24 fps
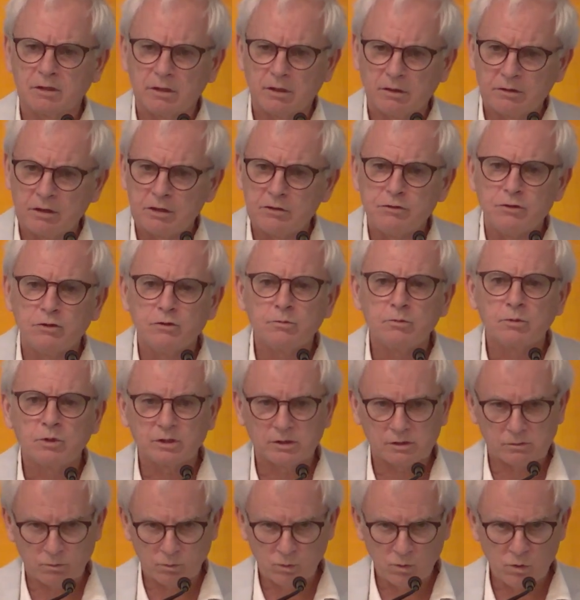the
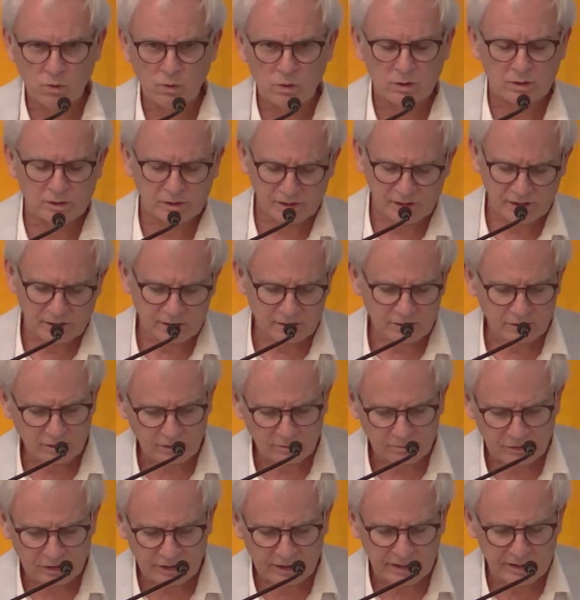numerous wars that took
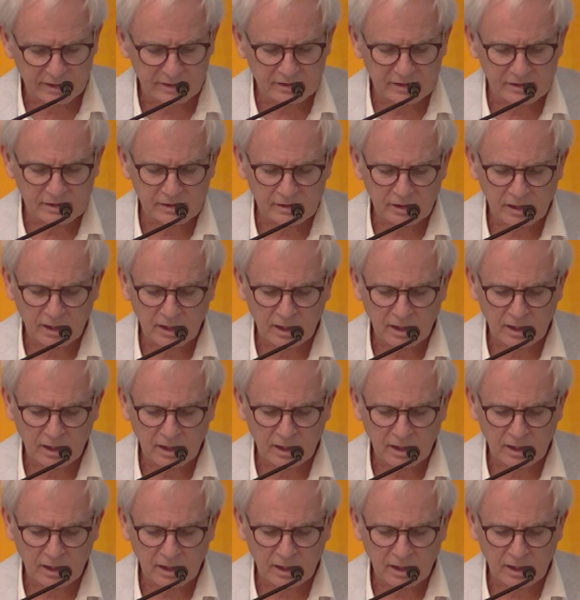place